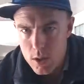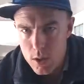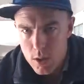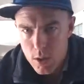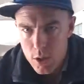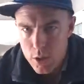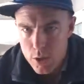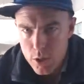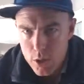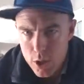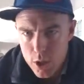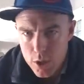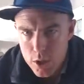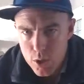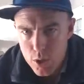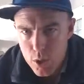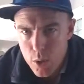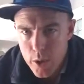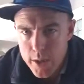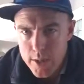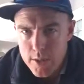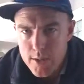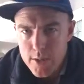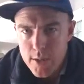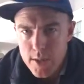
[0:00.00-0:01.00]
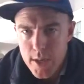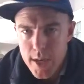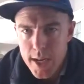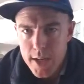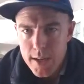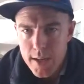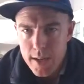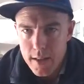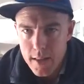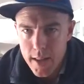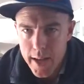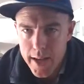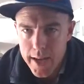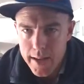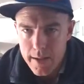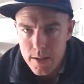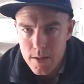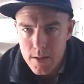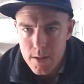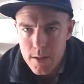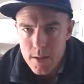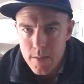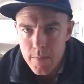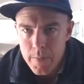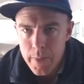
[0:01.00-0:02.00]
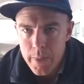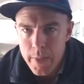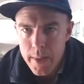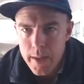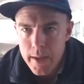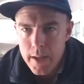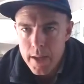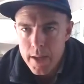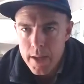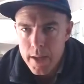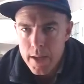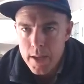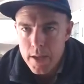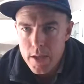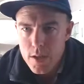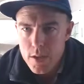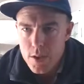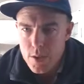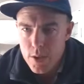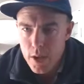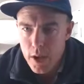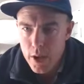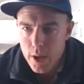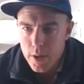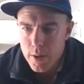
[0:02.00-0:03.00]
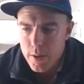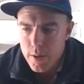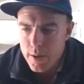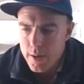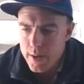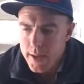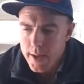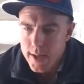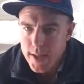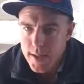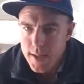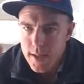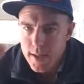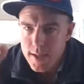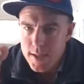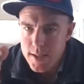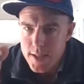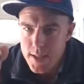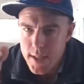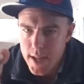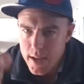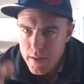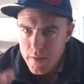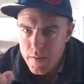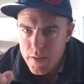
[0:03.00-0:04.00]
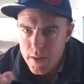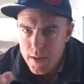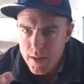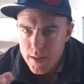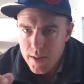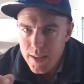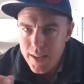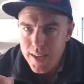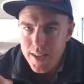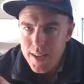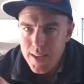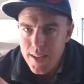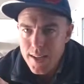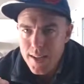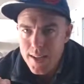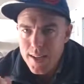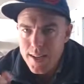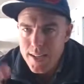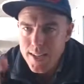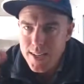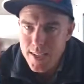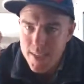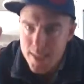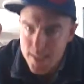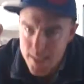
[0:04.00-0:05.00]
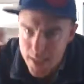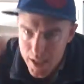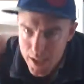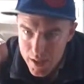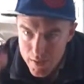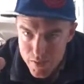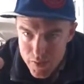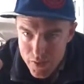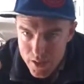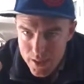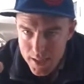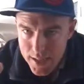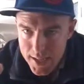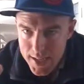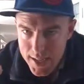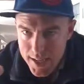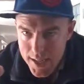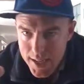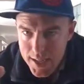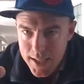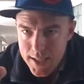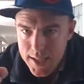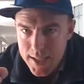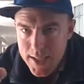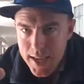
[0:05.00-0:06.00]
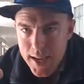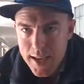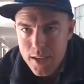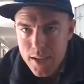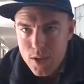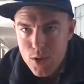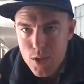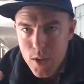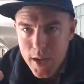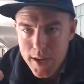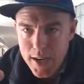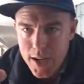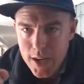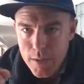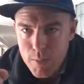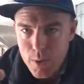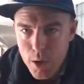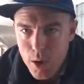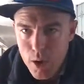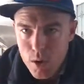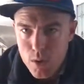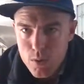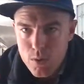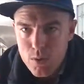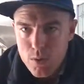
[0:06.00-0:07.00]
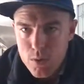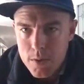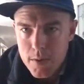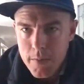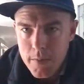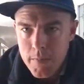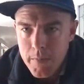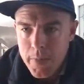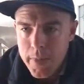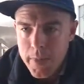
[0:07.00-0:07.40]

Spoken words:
on your joints in your legs. So definitely get trekking poles.